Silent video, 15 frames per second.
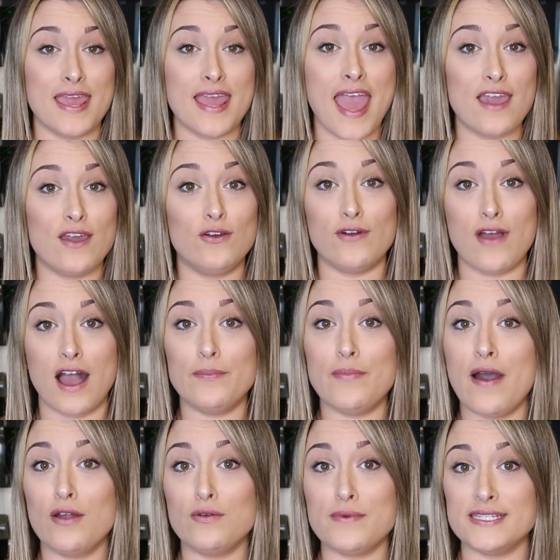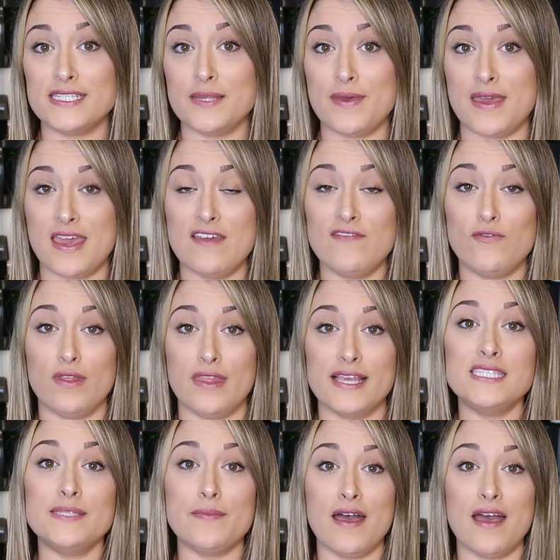me a crockpot recipe for
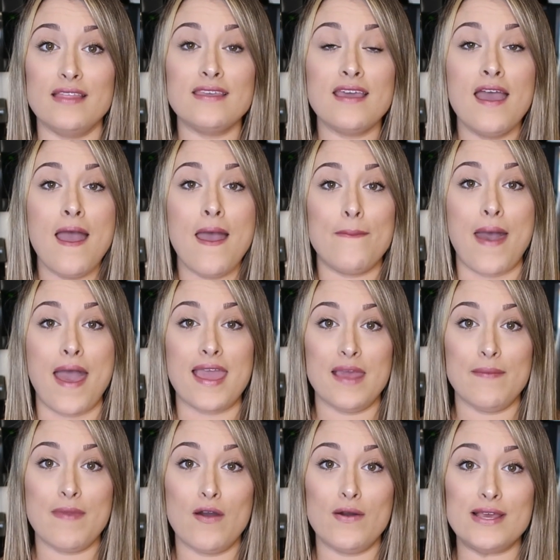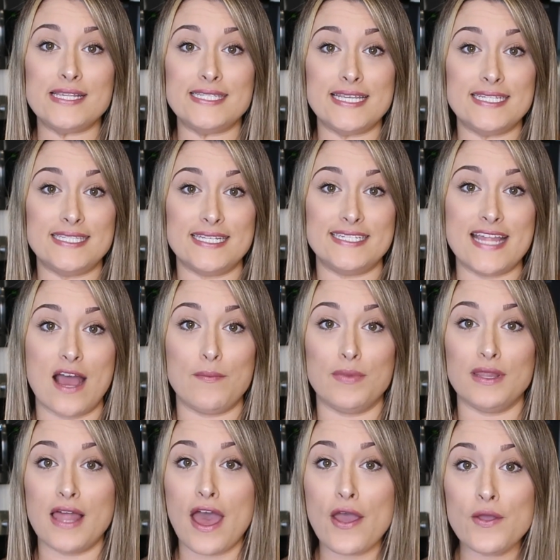this month, my email is listed down
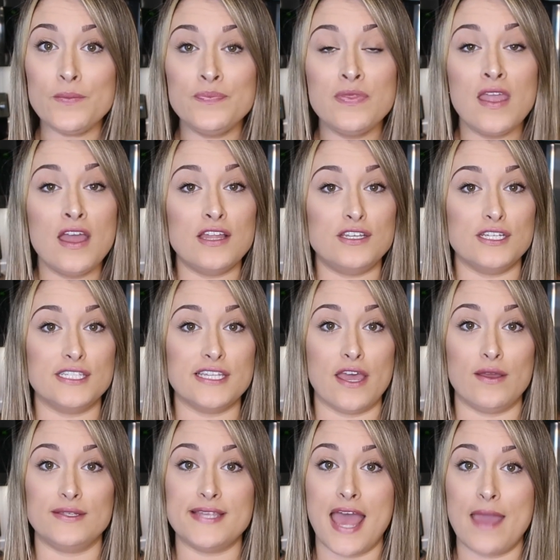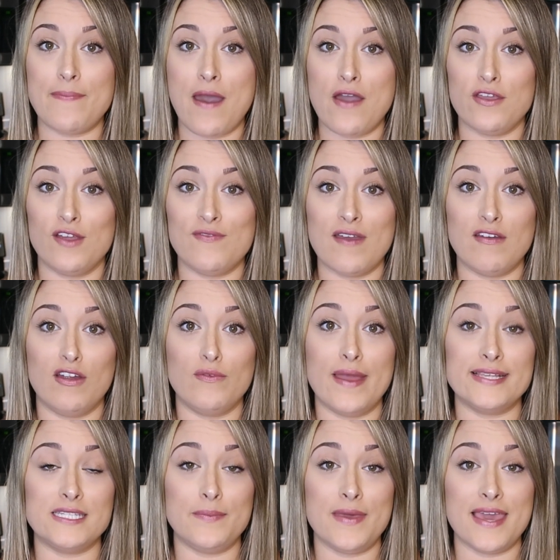below. Just go type out your favorite
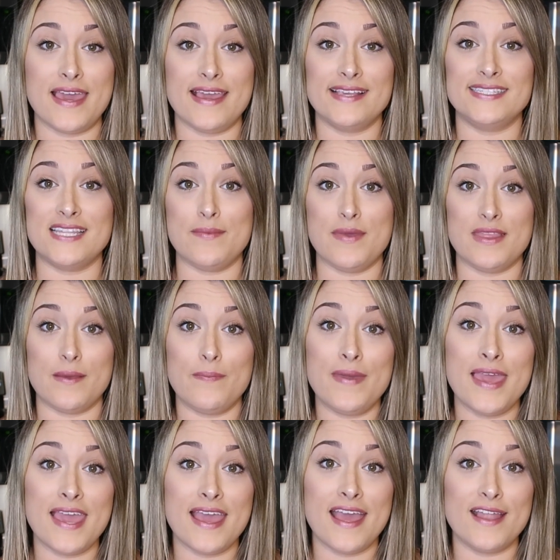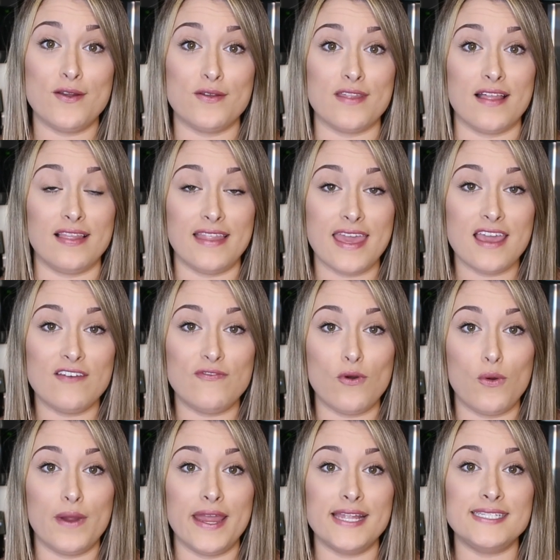recipe, send me the pin or the link
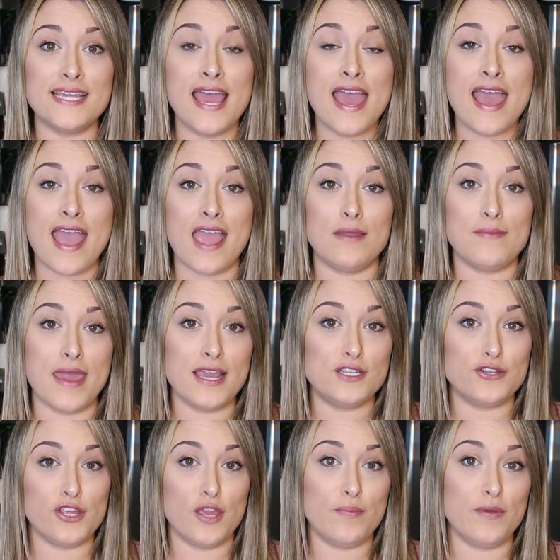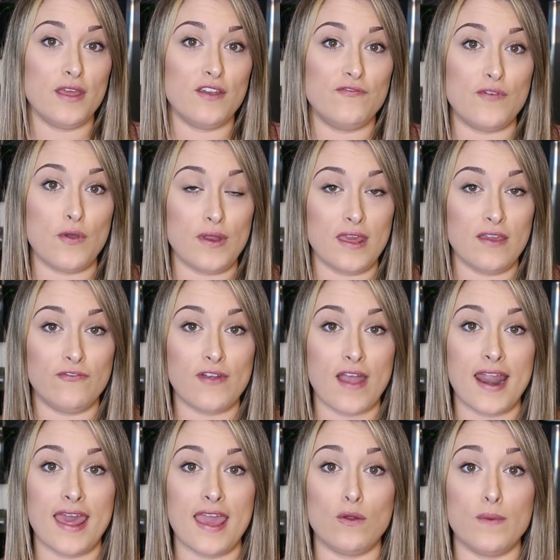for it, and make sure you put Foodie
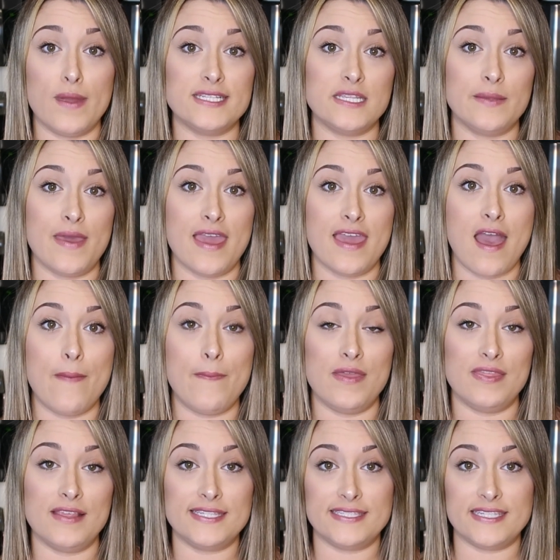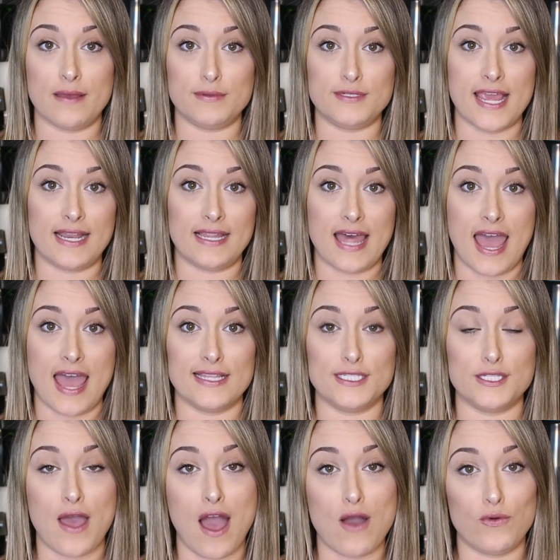Friday recipe up in the subject line
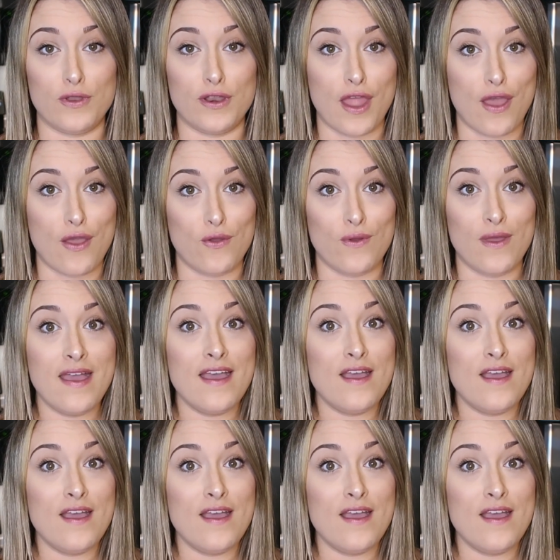so I will know